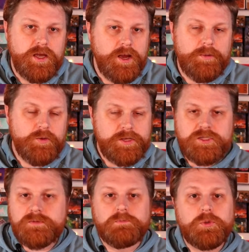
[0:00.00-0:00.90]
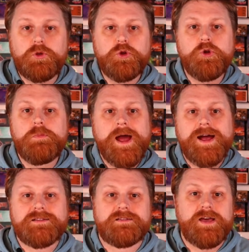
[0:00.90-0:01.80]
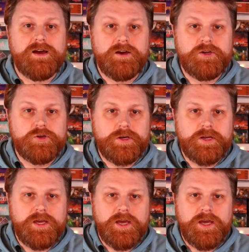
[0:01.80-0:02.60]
I mean, we just blew past that 100,